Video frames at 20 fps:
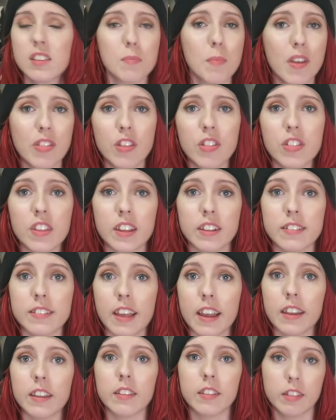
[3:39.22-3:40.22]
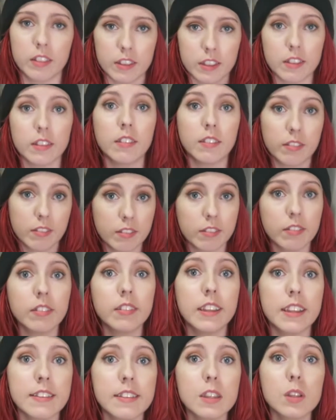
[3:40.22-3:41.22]
some other things like
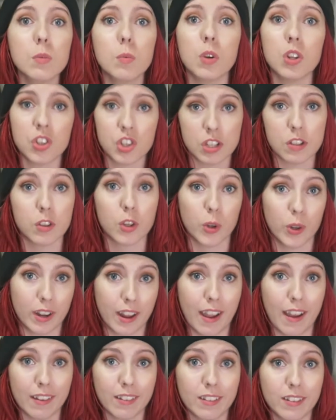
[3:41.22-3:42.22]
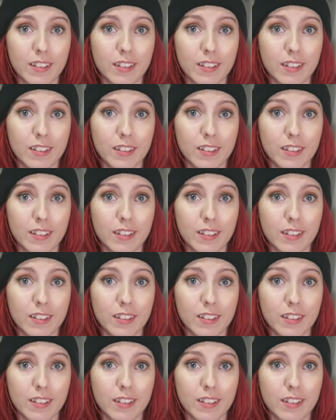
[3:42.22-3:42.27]
this is what she's good at.